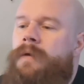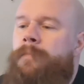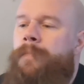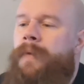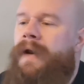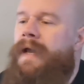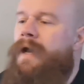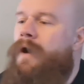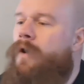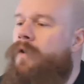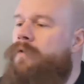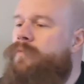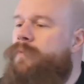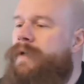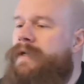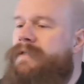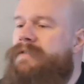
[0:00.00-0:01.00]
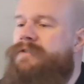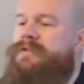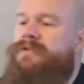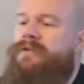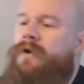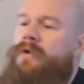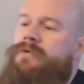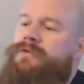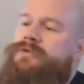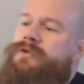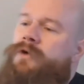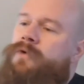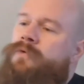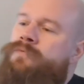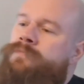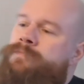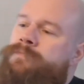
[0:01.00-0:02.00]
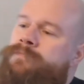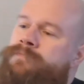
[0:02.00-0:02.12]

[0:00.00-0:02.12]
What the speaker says: But I always also